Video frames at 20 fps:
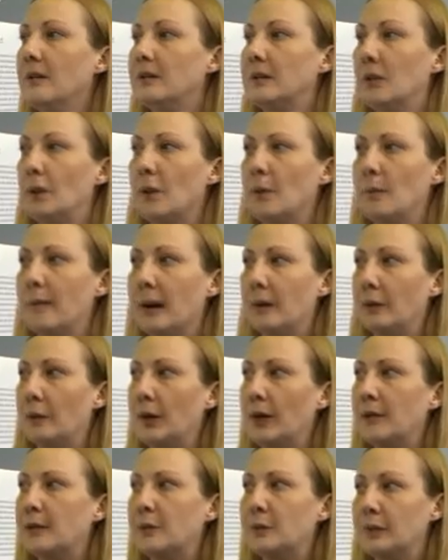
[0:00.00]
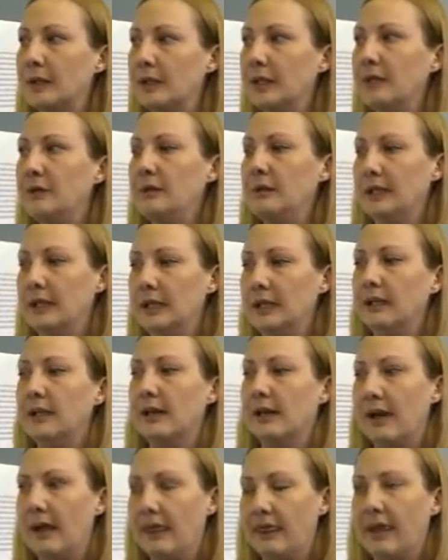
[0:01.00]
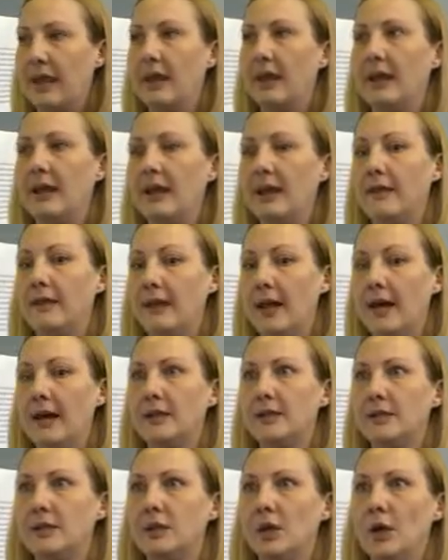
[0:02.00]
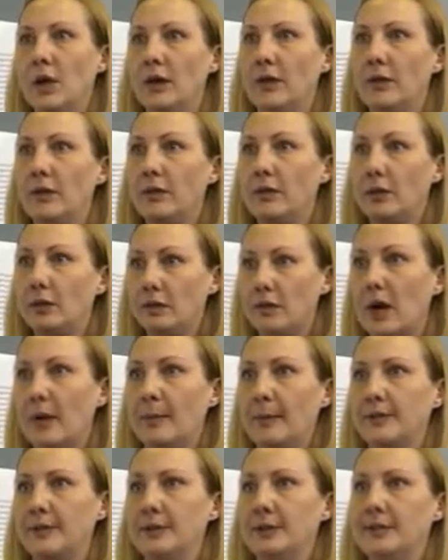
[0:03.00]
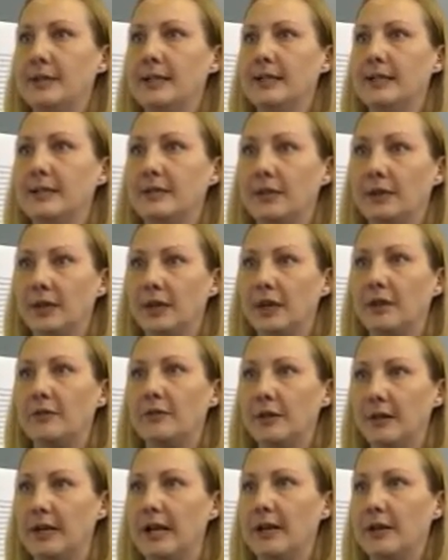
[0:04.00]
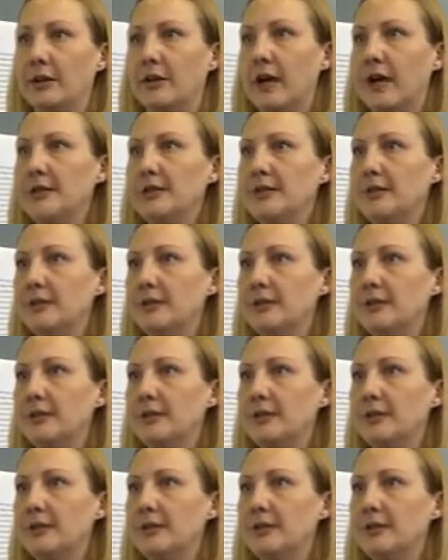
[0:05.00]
So Mount Royal is really unique, I think, in that those opportunities are here for the undergrad